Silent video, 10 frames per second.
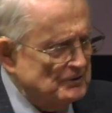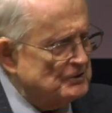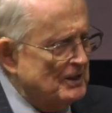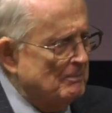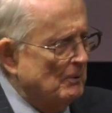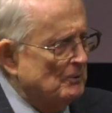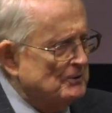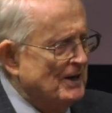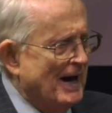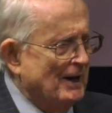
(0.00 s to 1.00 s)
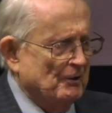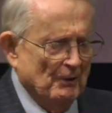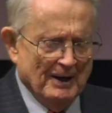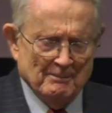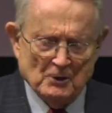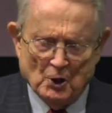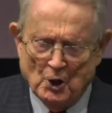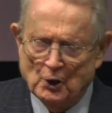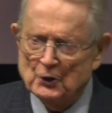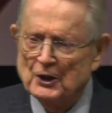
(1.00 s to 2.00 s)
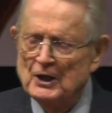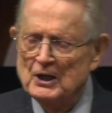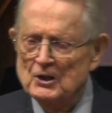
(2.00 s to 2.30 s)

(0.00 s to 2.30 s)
simple diagram called